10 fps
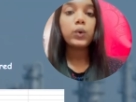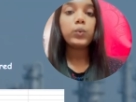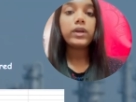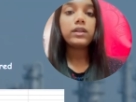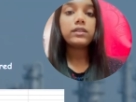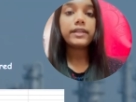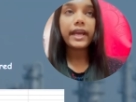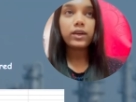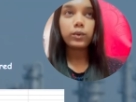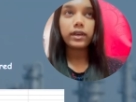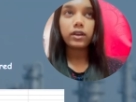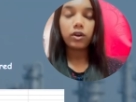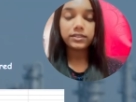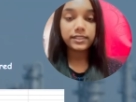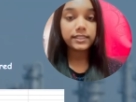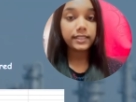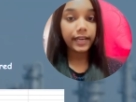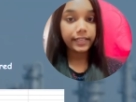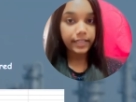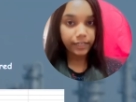will react with oxygen
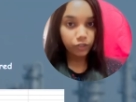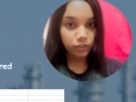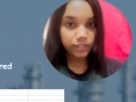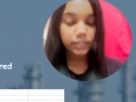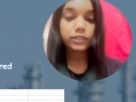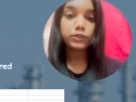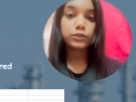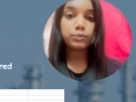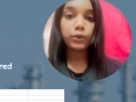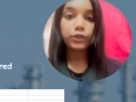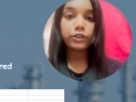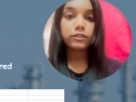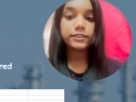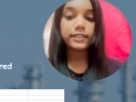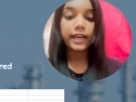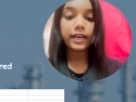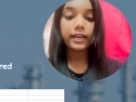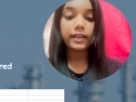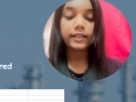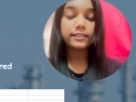and nitrogen to produce
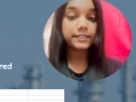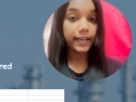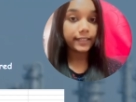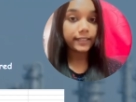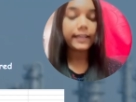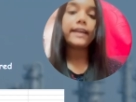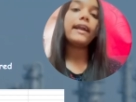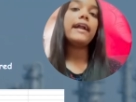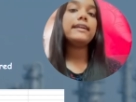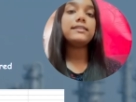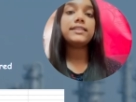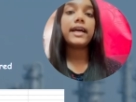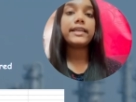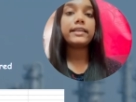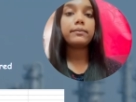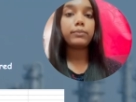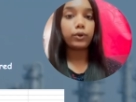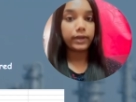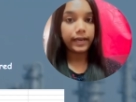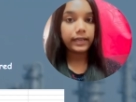a desired and undesired
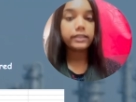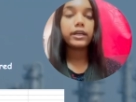product,